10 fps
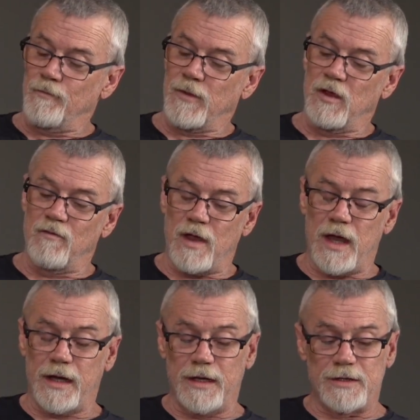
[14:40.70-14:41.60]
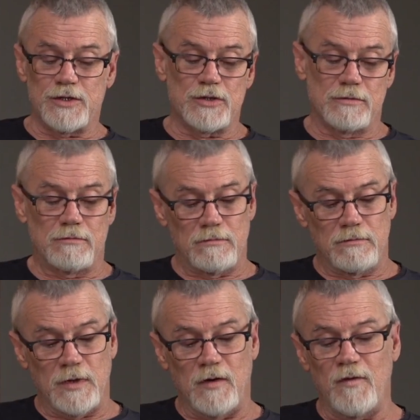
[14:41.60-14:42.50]
advantage
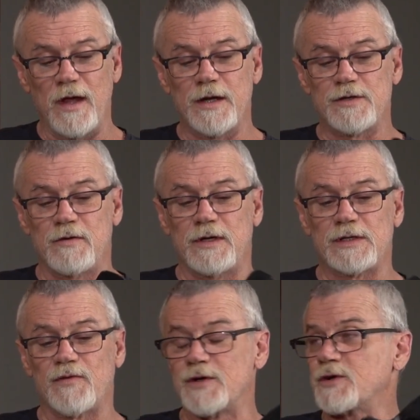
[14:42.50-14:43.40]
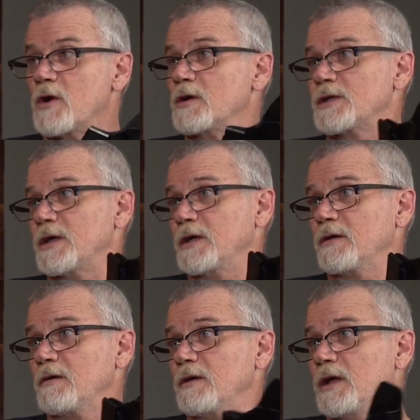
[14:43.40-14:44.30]
of this for strong side
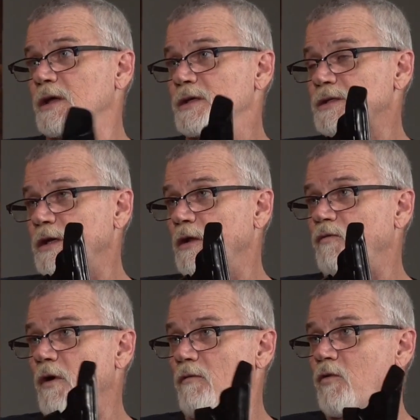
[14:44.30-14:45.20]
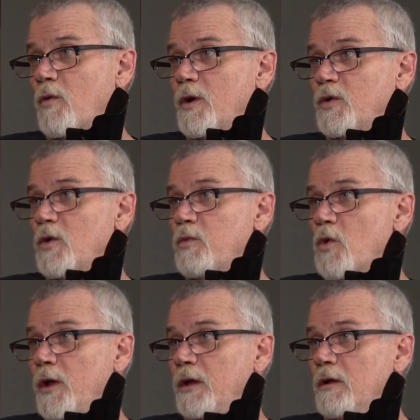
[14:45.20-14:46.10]
is it'll fall forward to a
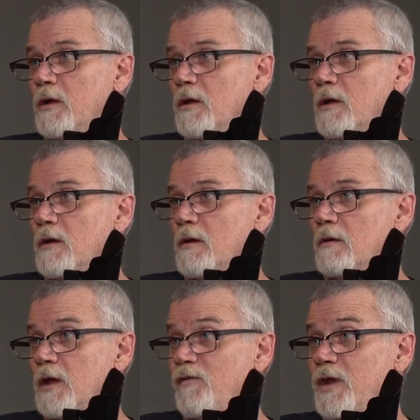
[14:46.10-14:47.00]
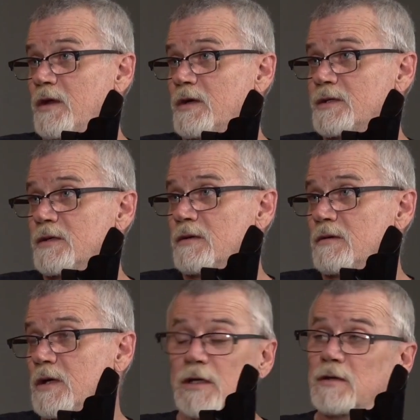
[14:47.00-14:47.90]
point. If it does,
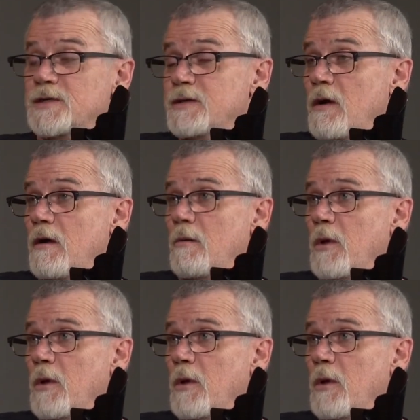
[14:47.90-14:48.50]
and it'll stop.